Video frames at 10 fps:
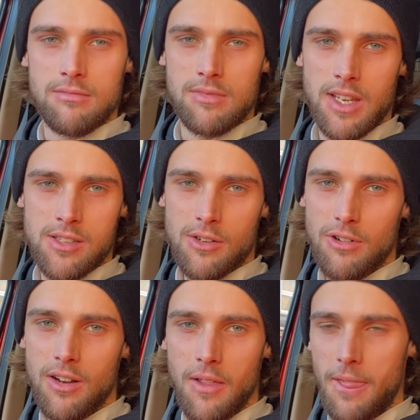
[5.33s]
That's not
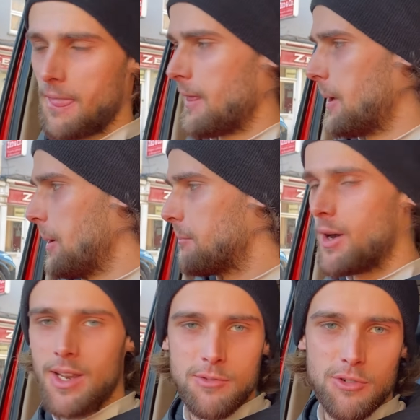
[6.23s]
right.
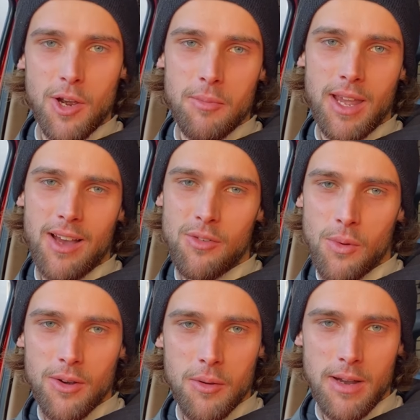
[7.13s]
My name's Rowan McCavan.
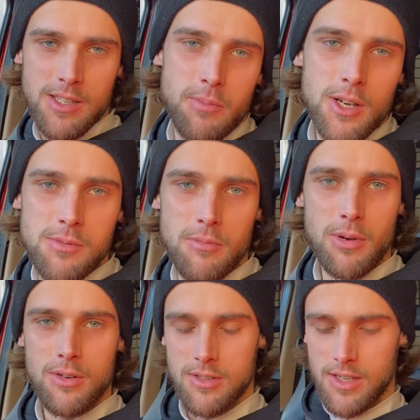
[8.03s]
Welcome back to Postman
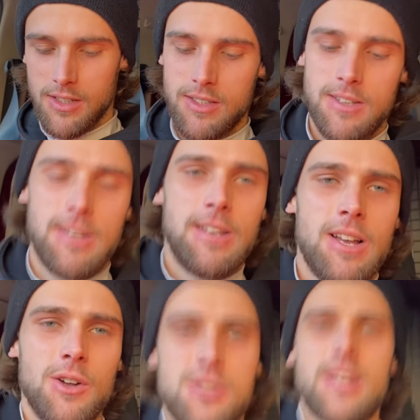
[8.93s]
Politics.
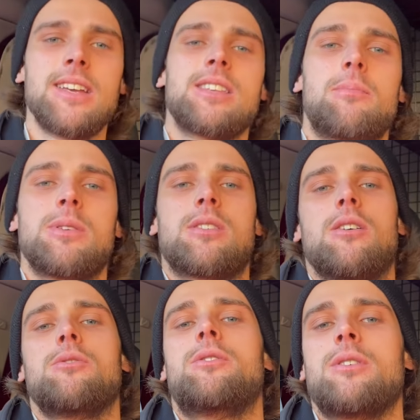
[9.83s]
On today's
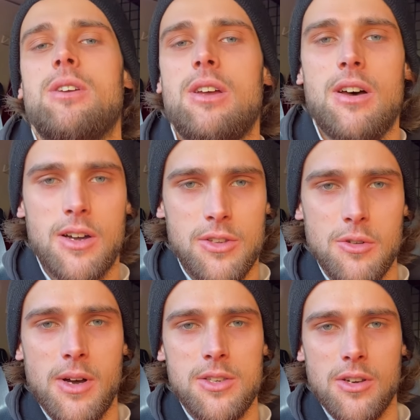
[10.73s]
episode, I do
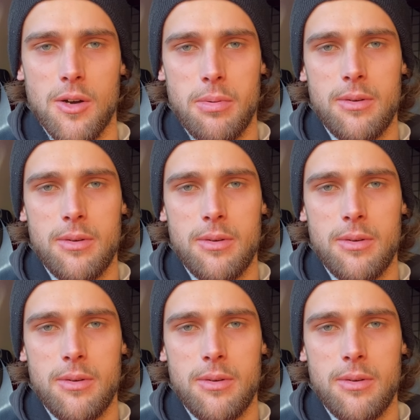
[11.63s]
my job.